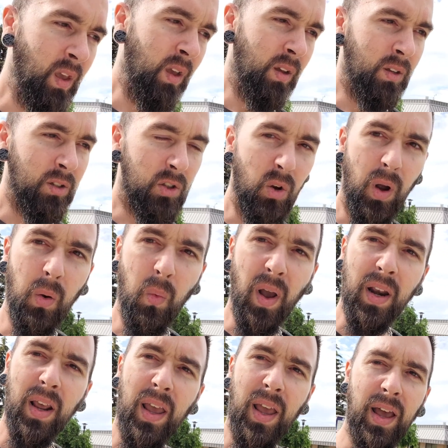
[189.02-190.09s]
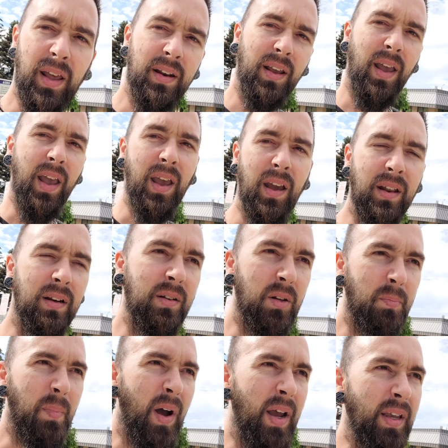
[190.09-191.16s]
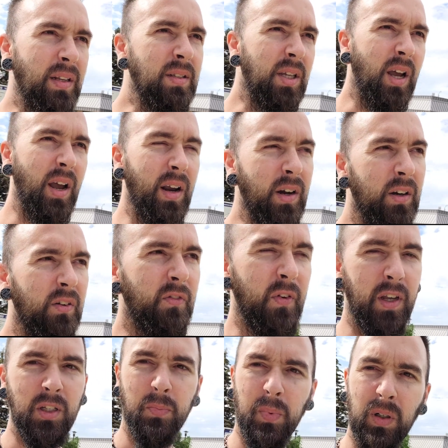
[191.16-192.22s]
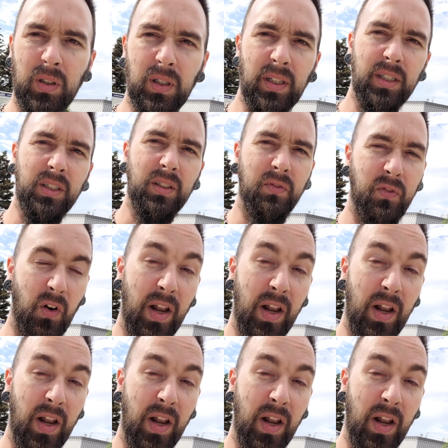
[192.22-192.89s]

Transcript: So I went ahead and my entire Facebook list,